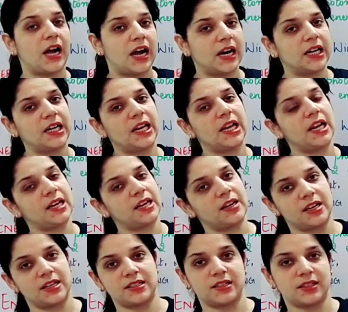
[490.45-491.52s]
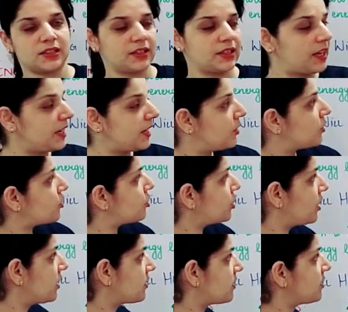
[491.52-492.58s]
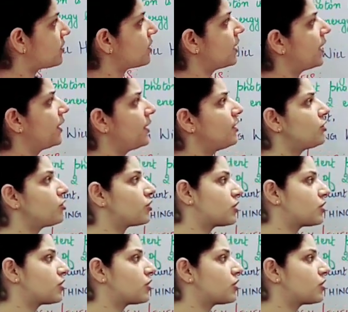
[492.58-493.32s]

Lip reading: until and unless he or she is instigated.